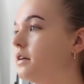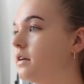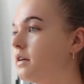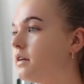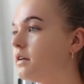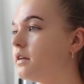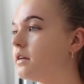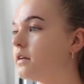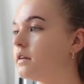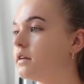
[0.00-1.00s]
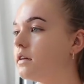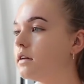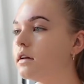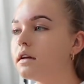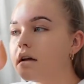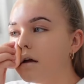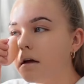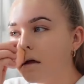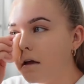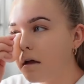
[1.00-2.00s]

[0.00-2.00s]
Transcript: (silence)